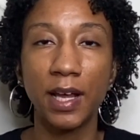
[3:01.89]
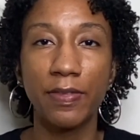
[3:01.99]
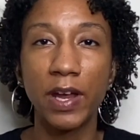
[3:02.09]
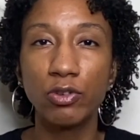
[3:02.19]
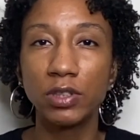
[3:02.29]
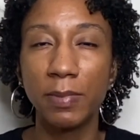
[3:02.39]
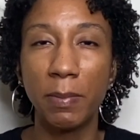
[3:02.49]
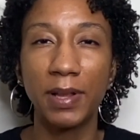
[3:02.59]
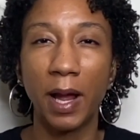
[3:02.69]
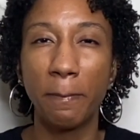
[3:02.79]
I think it was
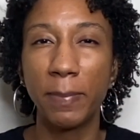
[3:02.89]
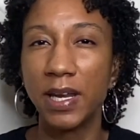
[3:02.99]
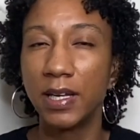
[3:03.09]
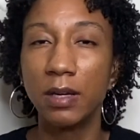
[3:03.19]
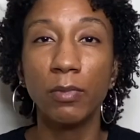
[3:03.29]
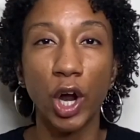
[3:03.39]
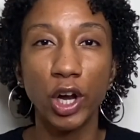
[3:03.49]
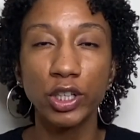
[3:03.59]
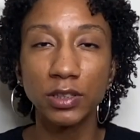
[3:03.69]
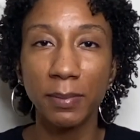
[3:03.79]
maybe like Bindi Mark
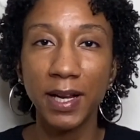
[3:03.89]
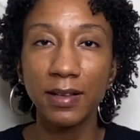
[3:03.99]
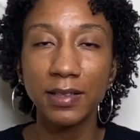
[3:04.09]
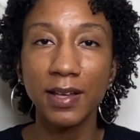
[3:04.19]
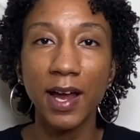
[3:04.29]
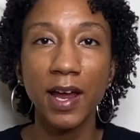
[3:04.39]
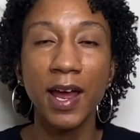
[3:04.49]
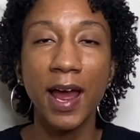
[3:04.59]
or somebody like that.